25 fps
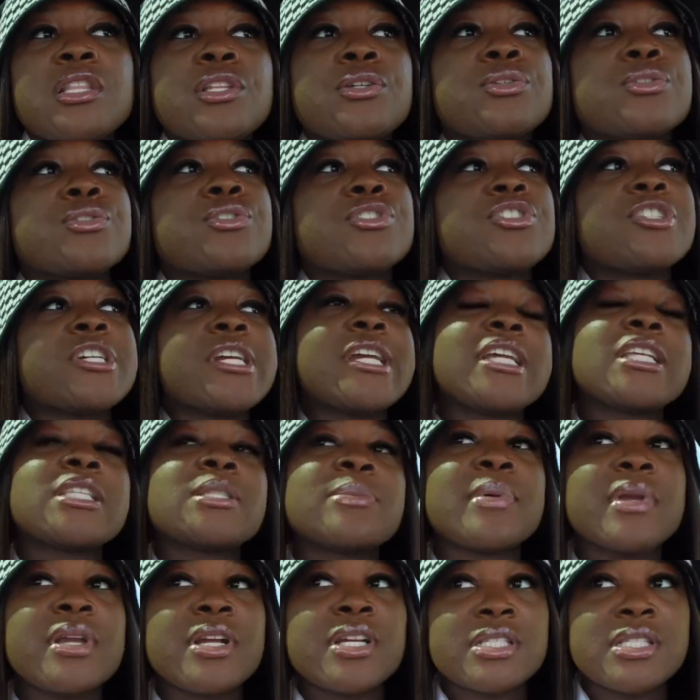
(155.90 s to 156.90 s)
little
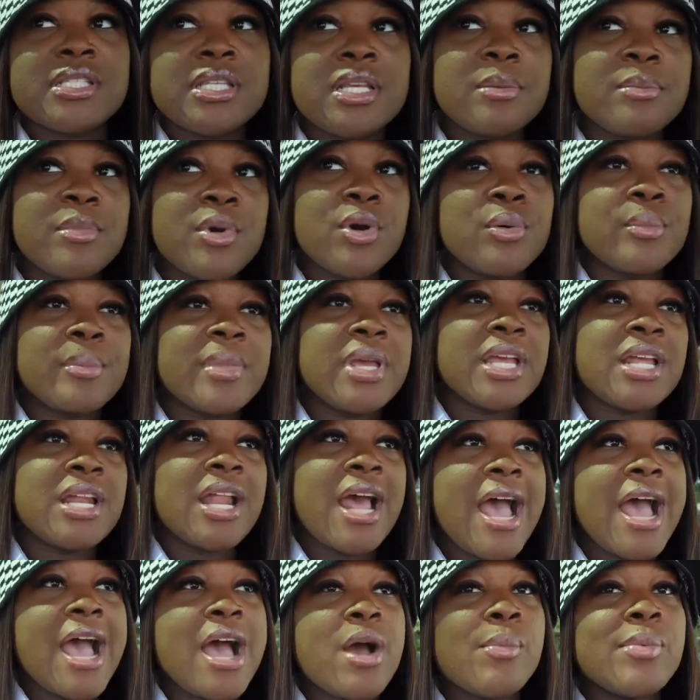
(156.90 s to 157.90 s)
transparency moment.
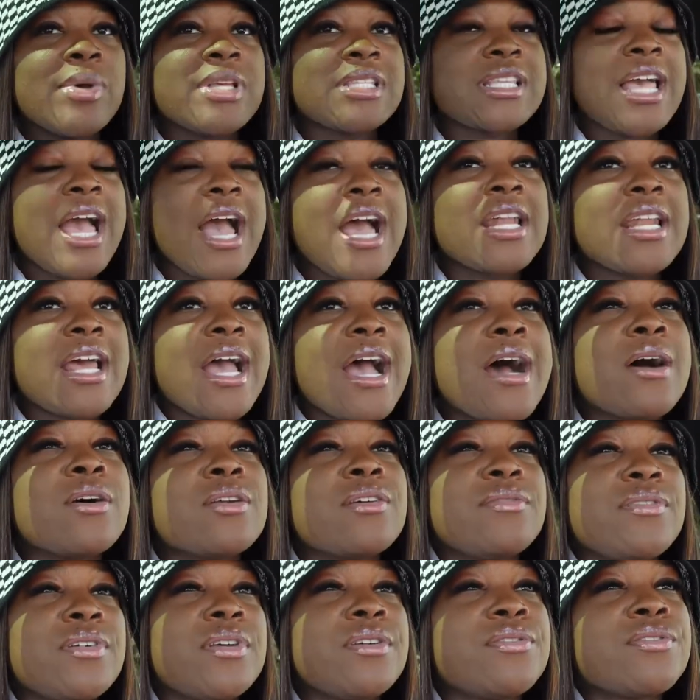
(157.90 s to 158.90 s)
I was kind of out
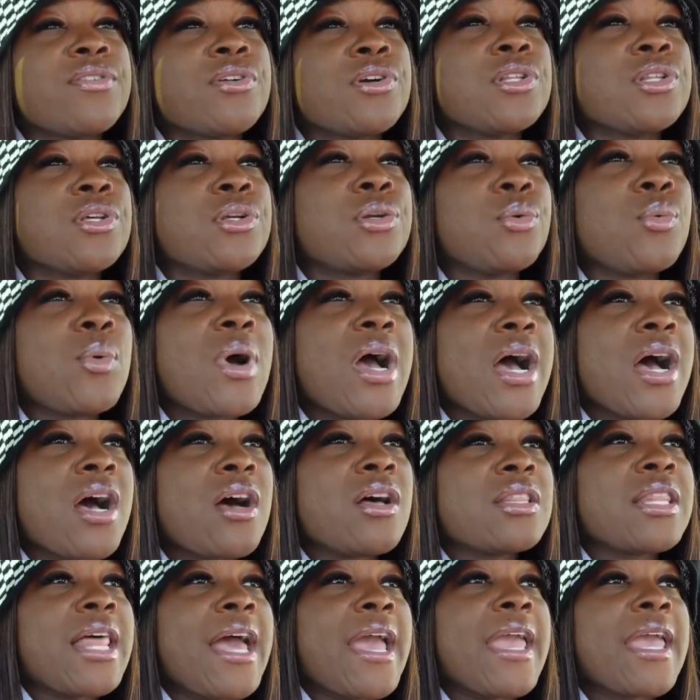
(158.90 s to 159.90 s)
of it for a little
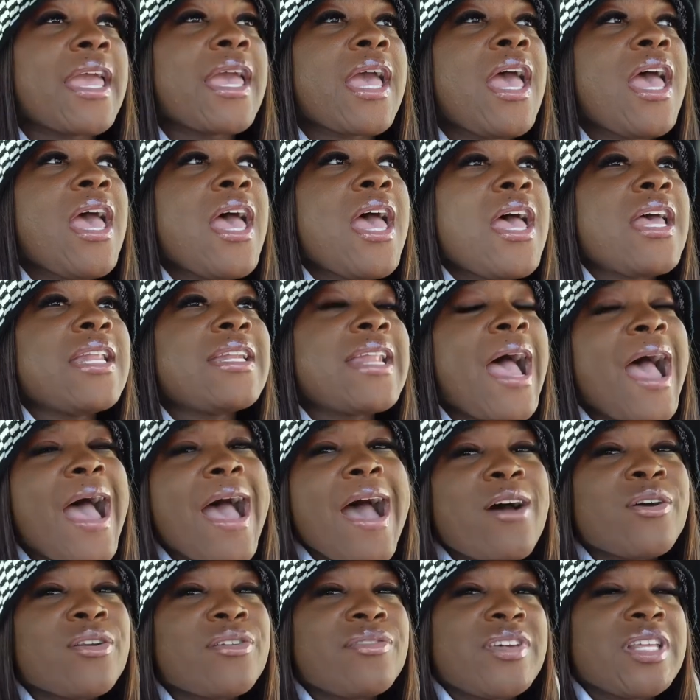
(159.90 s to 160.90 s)
while, like not
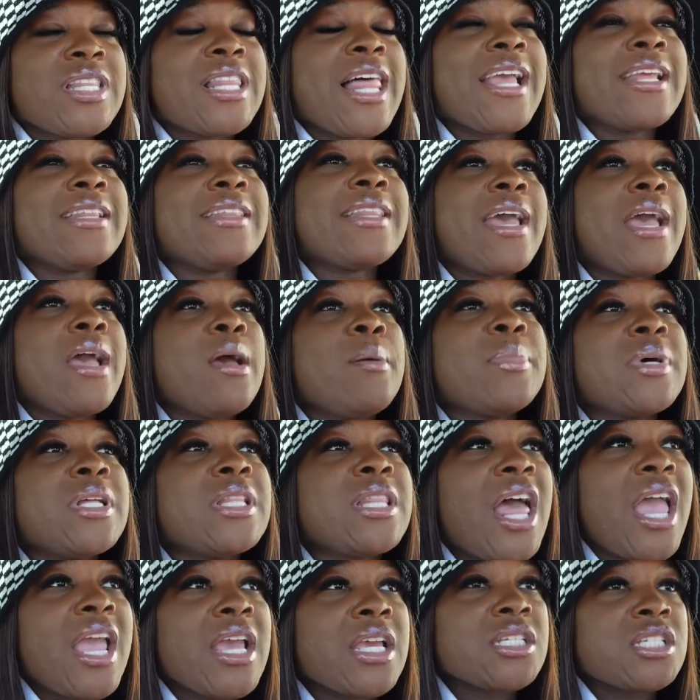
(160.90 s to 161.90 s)
out of it like that, but
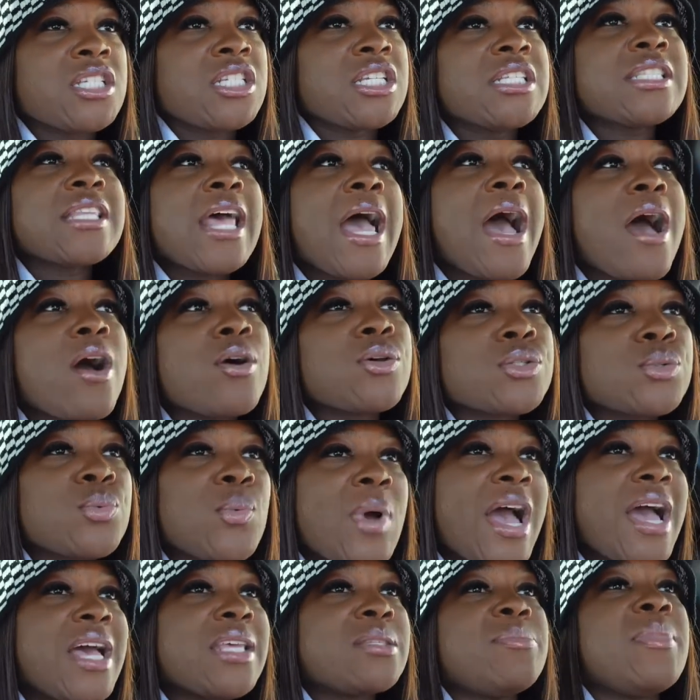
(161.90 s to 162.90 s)
like just
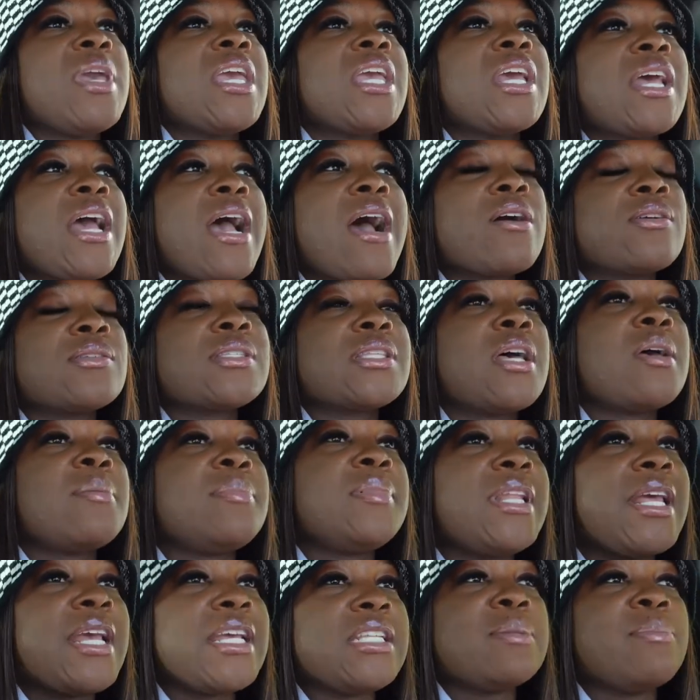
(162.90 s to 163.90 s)
house-wise, making house
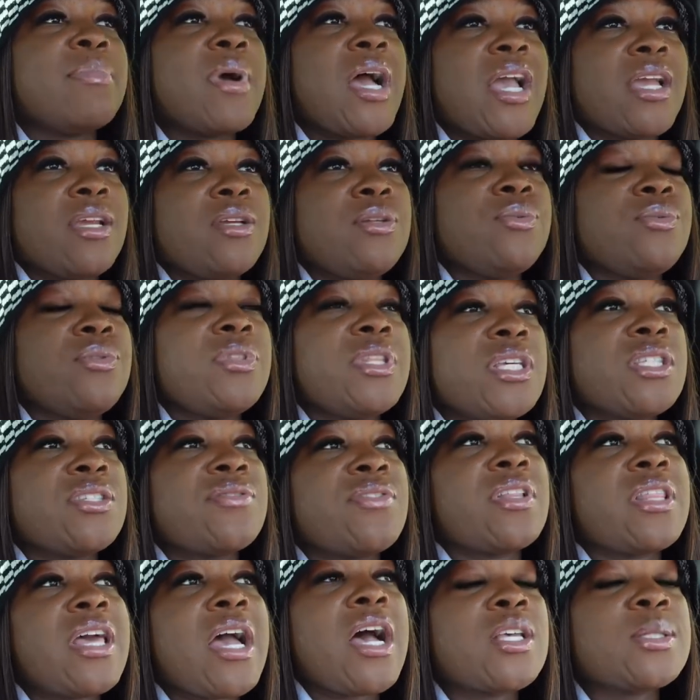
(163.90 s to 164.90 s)
updates, buying new things
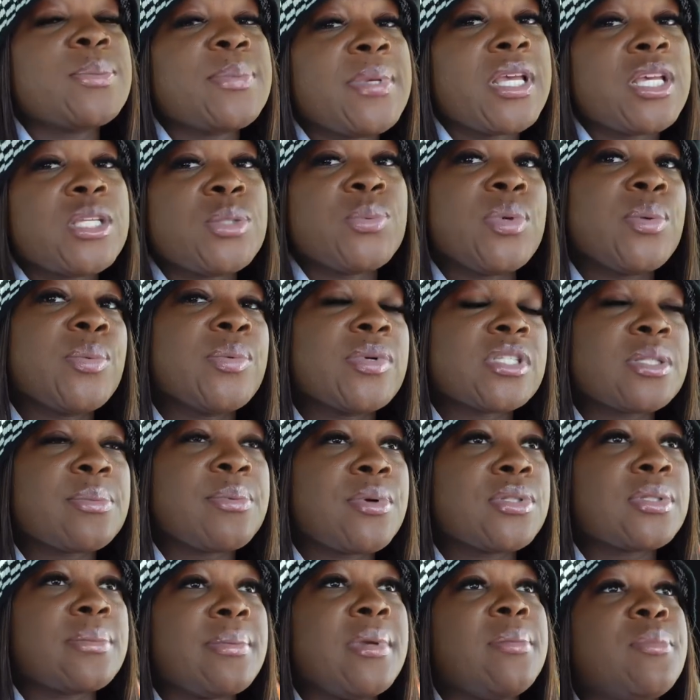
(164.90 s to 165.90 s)
for the house because we were
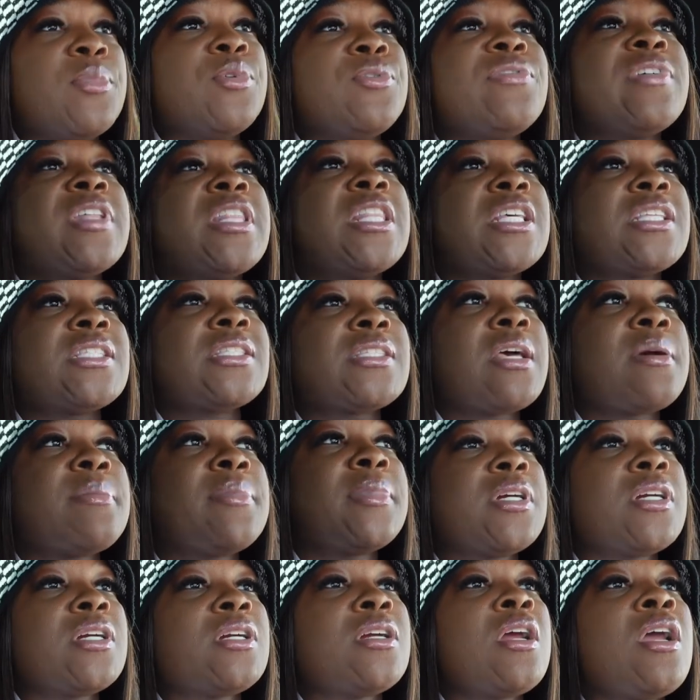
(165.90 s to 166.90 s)
supposed to be moving this
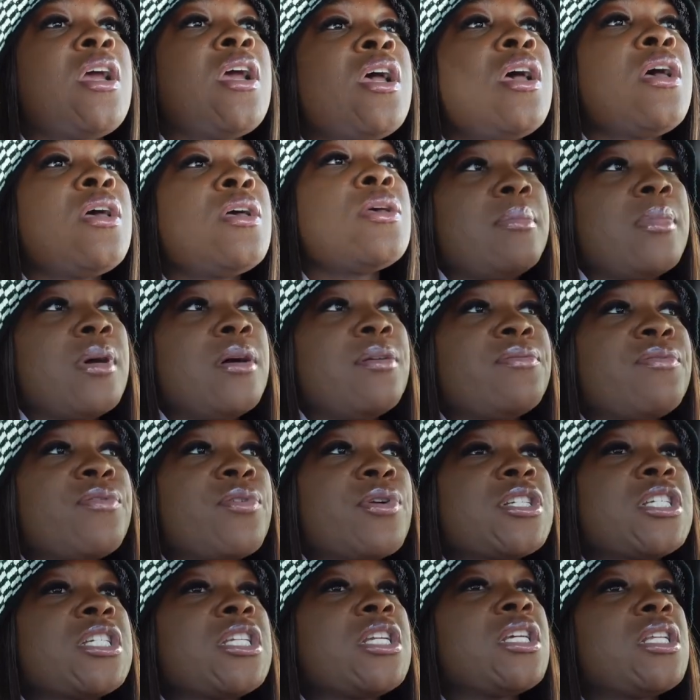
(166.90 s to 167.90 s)
summer.
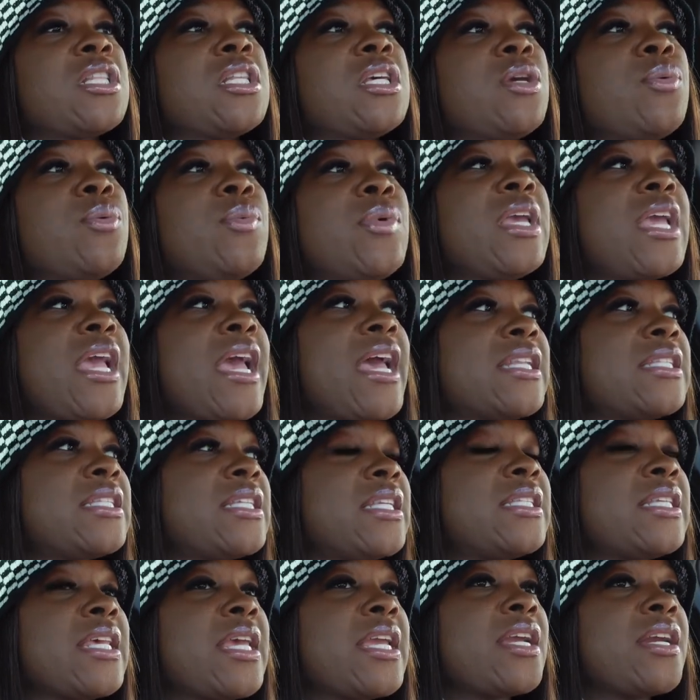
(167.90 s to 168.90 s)
Unfortunately, we had
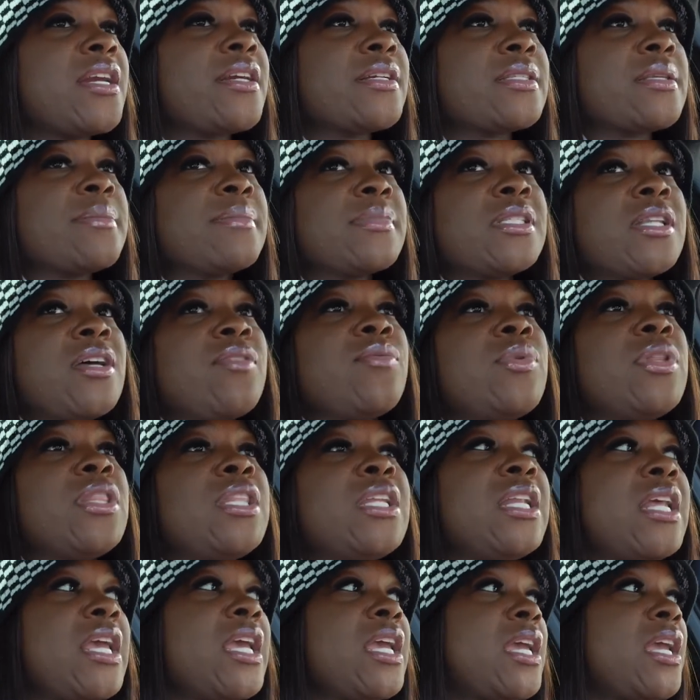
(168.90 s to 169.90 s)
to take care of some stuff with
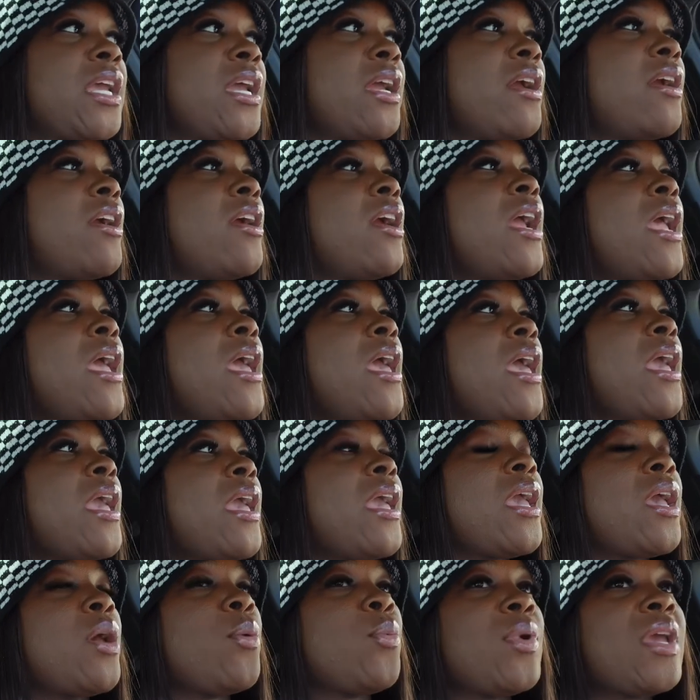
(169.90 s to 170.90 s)
the daycare
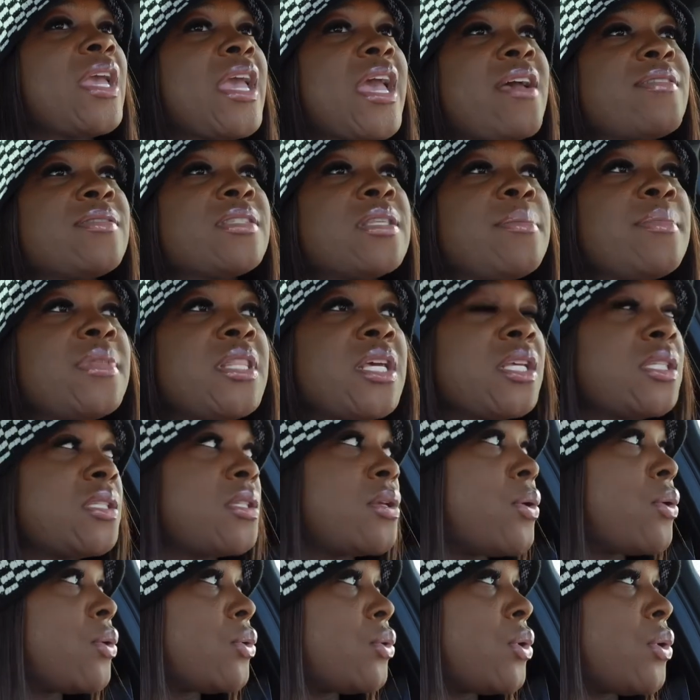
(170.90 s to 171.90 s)
and we have some things
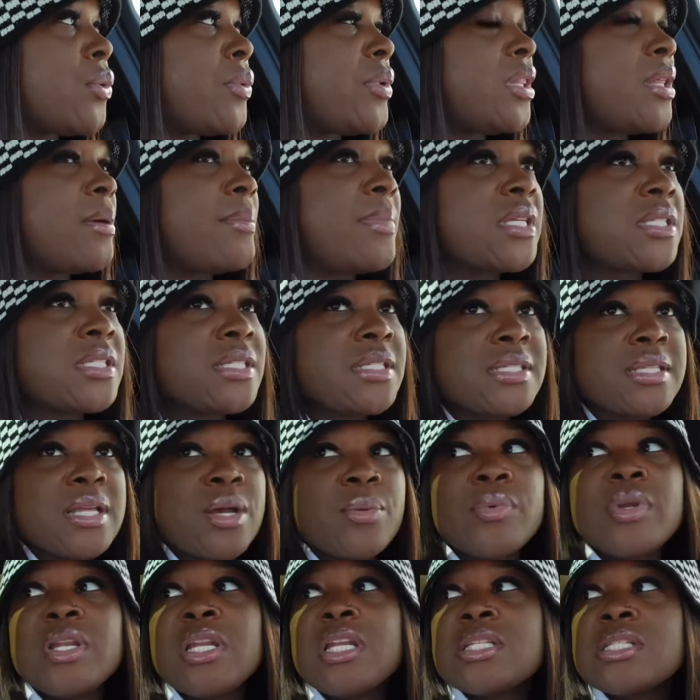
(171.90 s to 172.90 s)
going on with the business
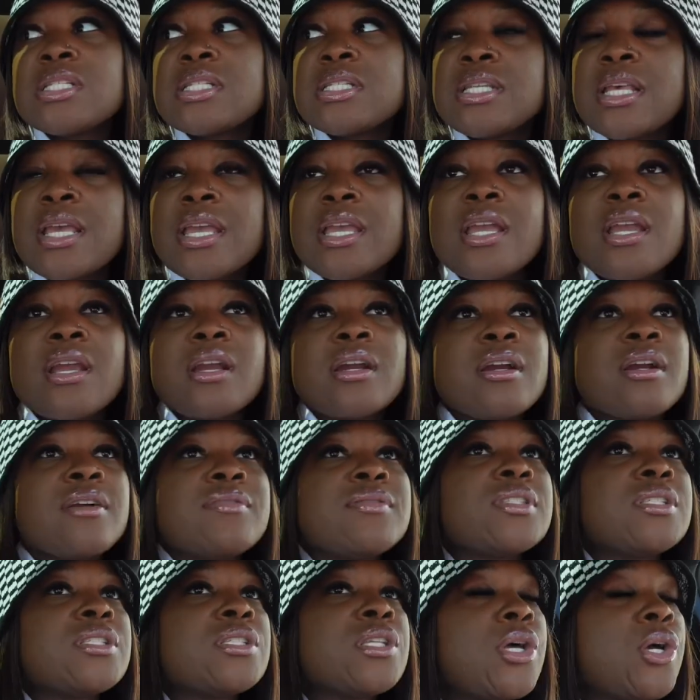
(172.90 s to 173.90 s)
that we need to take care
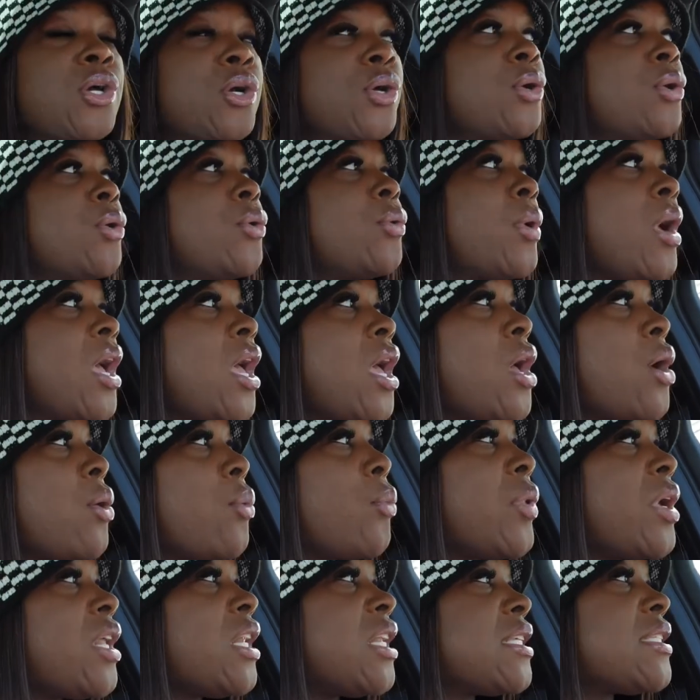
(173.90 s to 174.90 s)
of, so
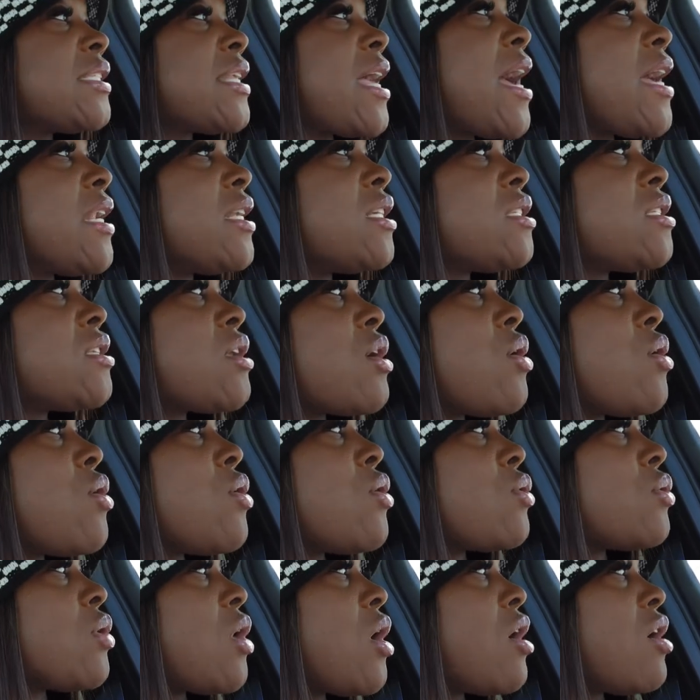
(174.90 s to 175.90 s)
we decided to
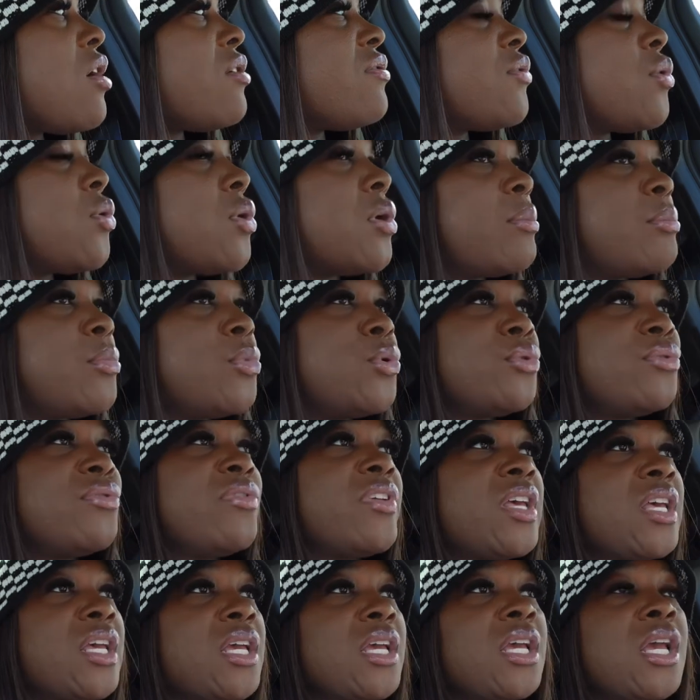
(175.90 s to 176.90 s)
hold off on
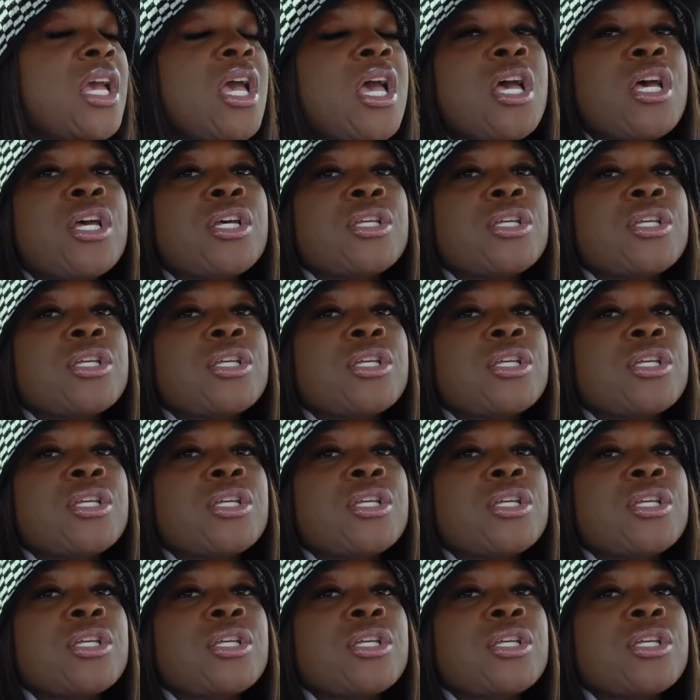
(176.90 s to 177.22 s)
moving.